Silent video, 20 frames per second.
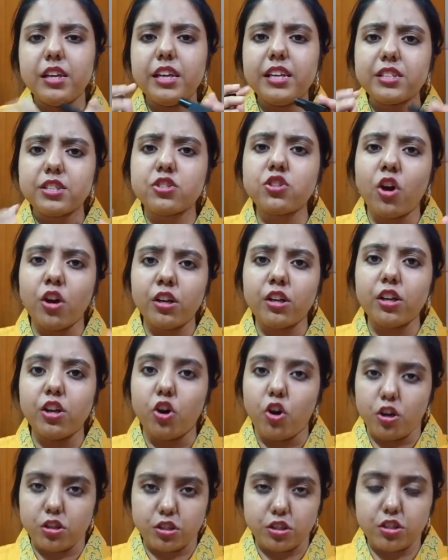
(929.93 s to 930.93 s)
it's not a
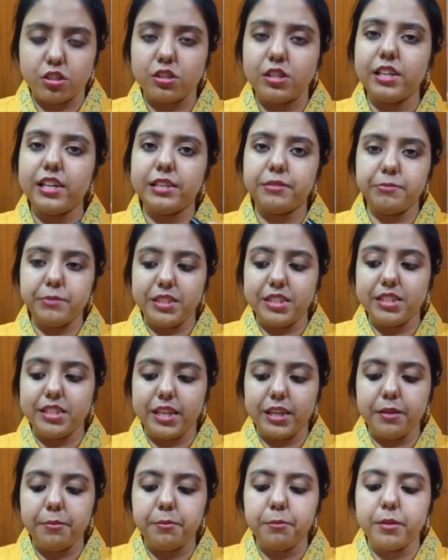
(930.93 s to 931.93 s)
lot, let me
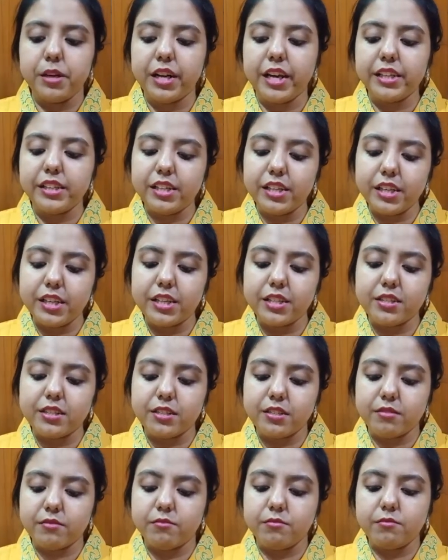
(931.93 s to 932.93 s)
say, but I think
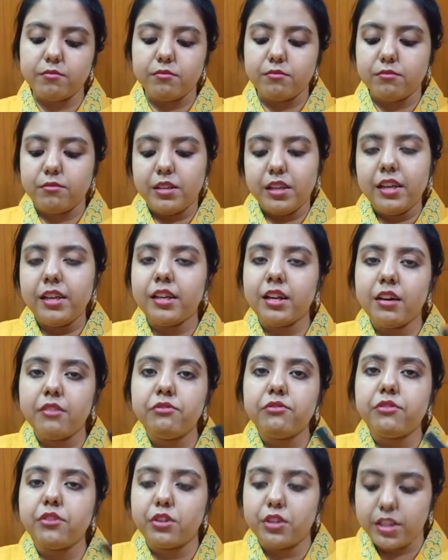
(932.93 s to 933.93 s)
it's
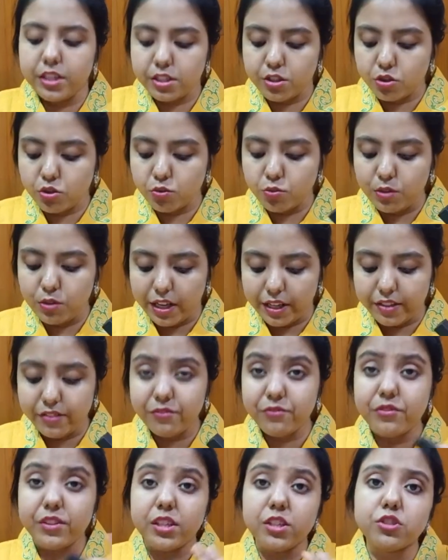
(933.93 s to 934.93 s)
enough for it to
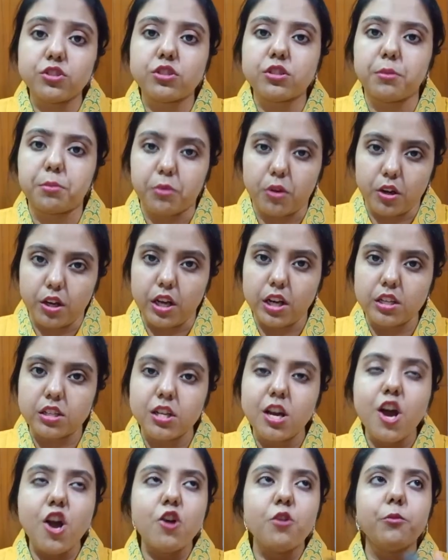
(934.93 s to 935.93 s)
like finish the
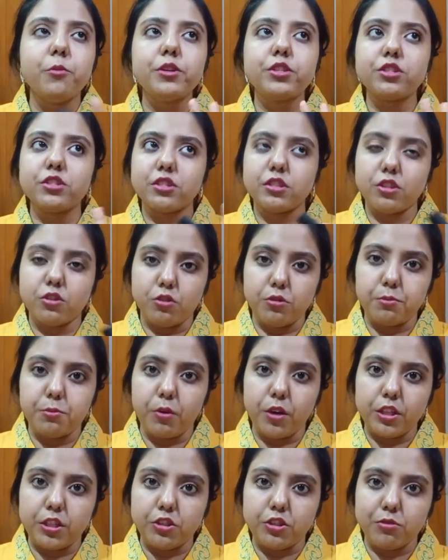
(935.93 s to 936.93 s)
product, which is a good
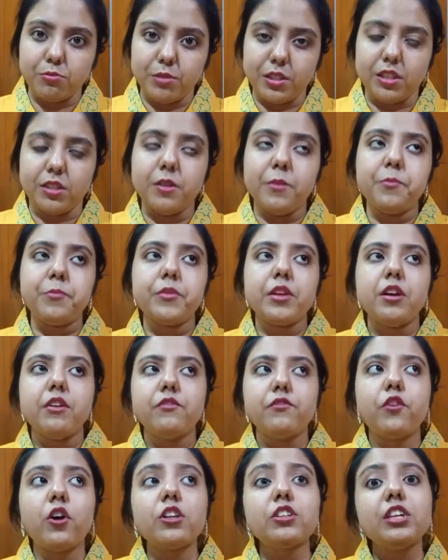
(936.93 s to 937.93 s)
point to me.
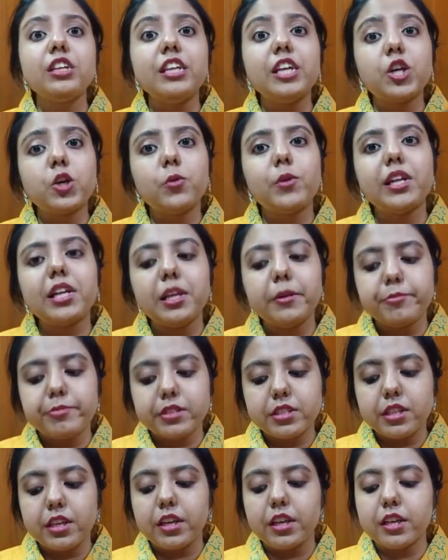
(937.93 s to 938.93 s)
For the liquid
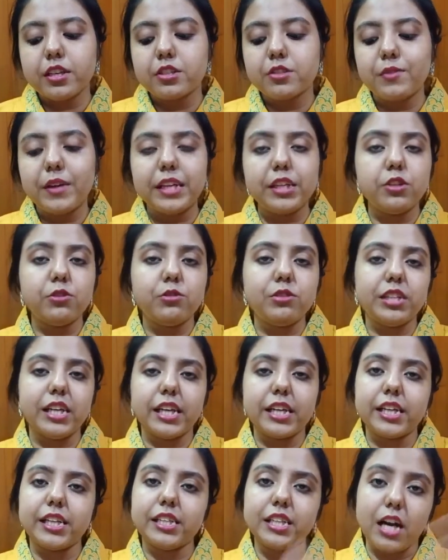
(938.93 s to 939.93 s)
lipsticks, when you
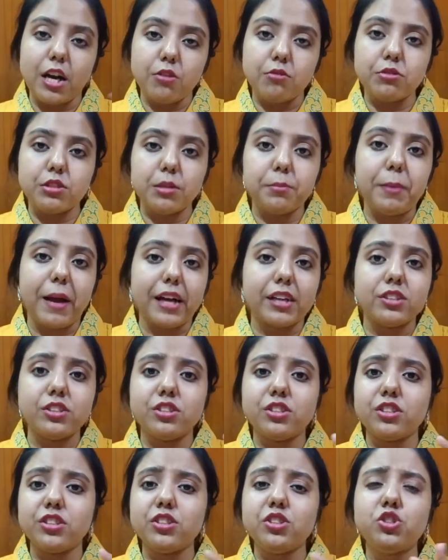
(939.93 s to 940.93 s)
take it out, the
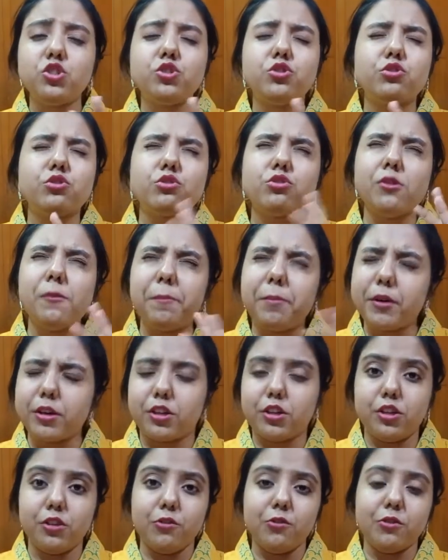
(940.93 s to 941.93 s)
packaging is super
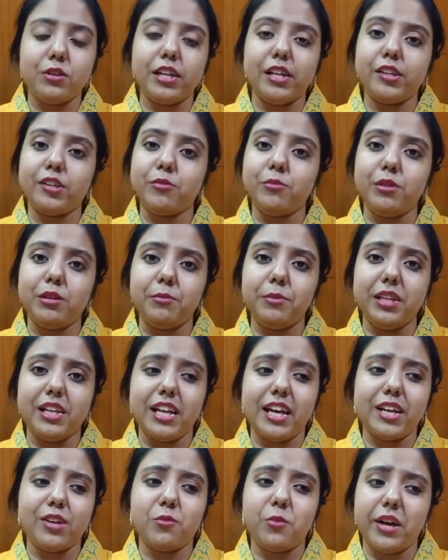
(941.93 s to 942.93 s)
cute and you will be
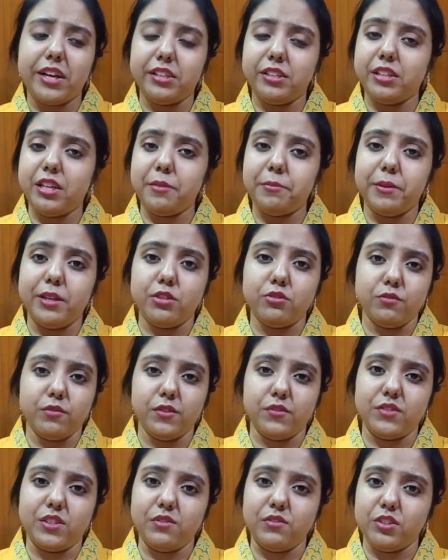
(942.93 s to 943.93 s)
like, why did I pay
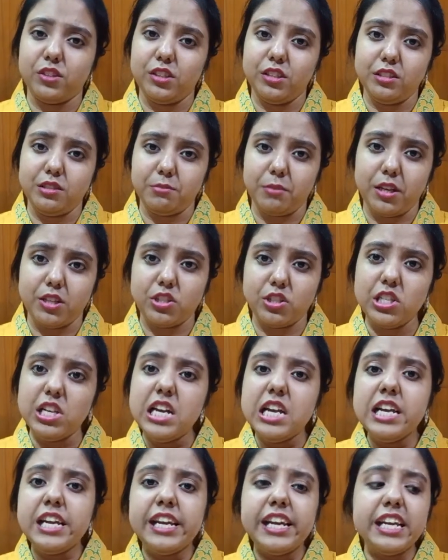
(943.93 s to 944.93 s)
$250 for this much?
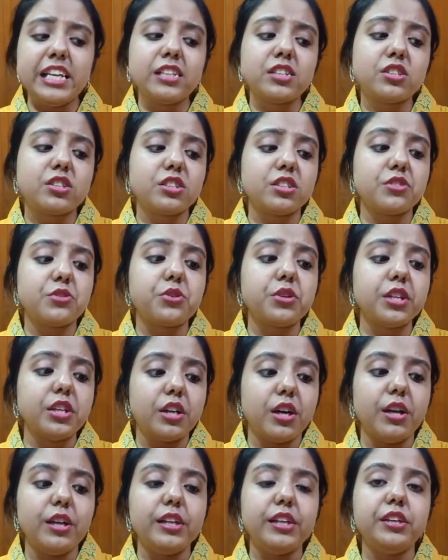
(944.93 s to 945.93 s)
It's
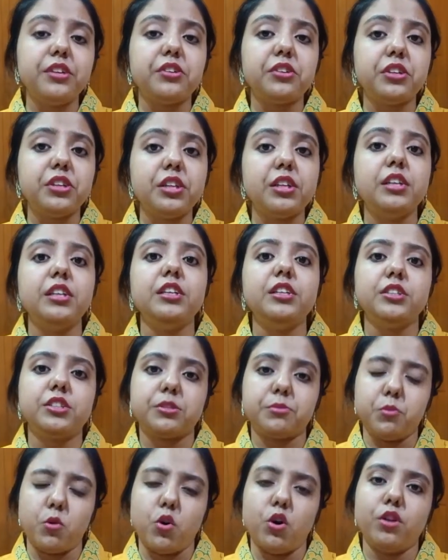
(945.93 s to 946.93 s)
really, really
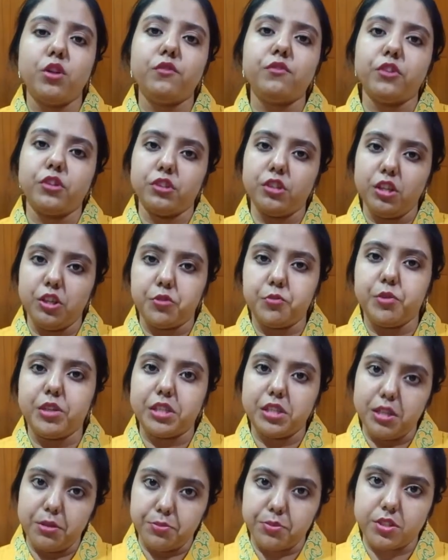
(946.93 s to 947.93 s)
small for the
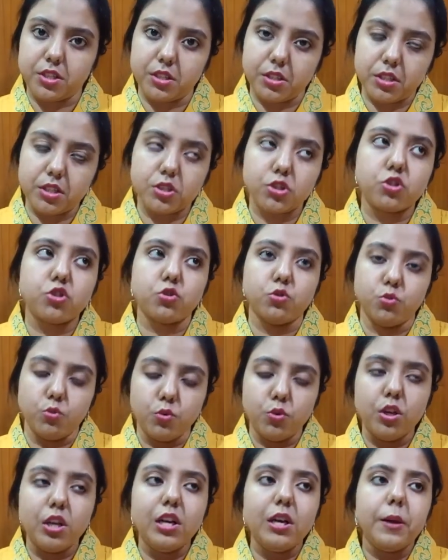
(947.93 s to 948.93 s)
liquid lipstick,
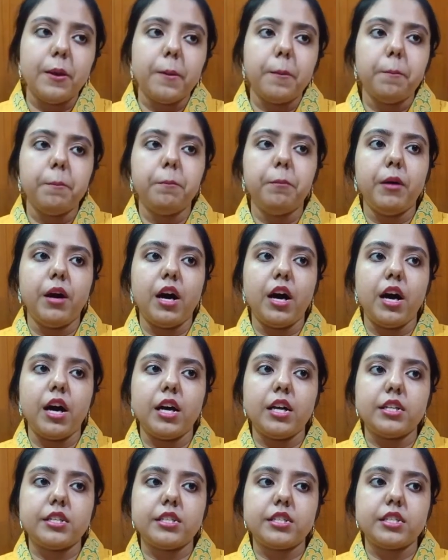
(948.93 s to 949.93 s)
true.
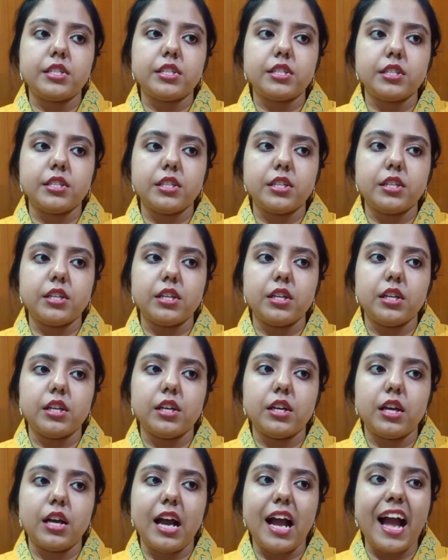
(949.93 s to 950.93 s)
But
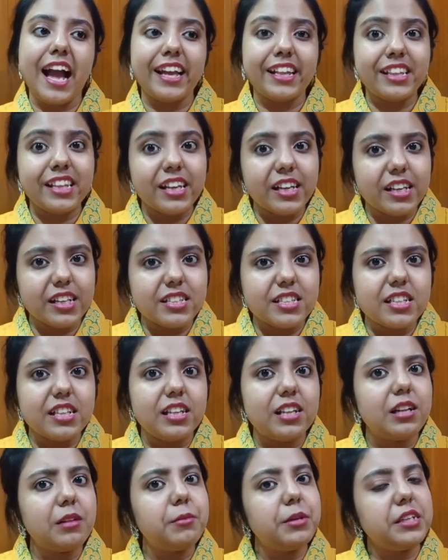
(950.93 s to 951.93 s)
I think it's a
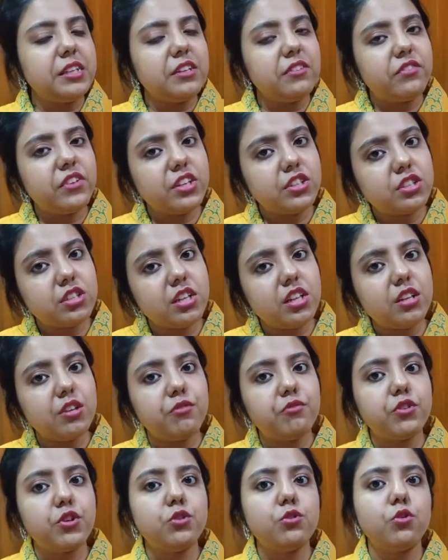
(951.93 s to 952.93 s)
little beneficial
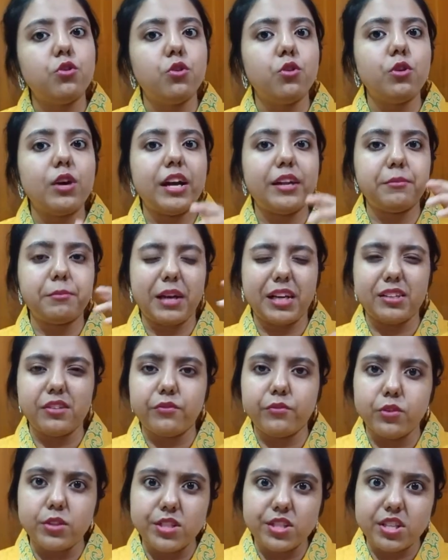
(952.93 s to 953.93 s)
if you go and buy
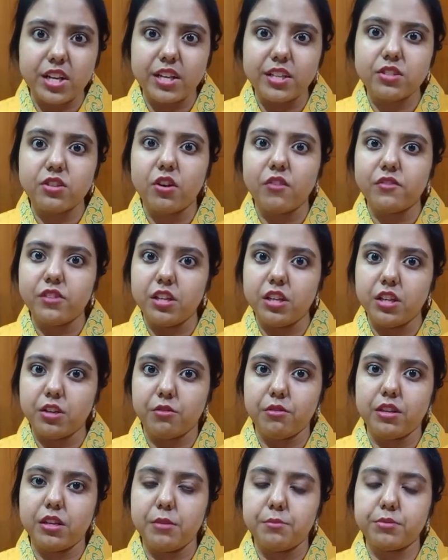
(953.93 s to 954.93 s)
the full size of the
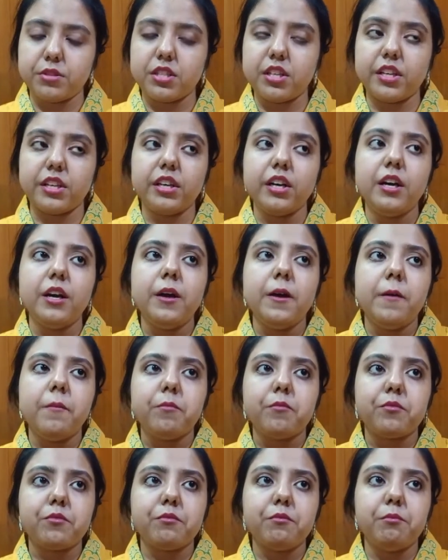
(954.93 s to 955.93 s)
liquid lipstick.
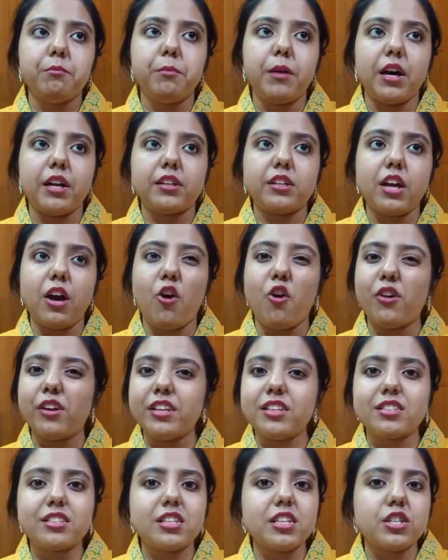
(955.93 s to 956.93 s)
But
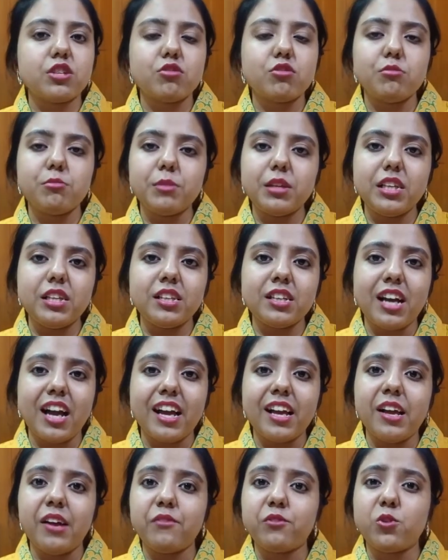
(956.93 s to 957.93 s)
honestly, to me,
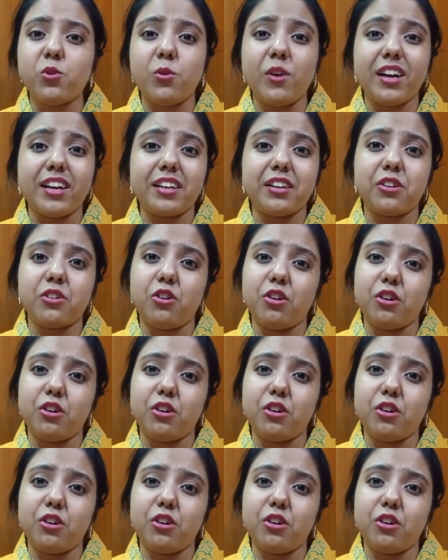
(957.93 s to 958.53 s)
I have quite a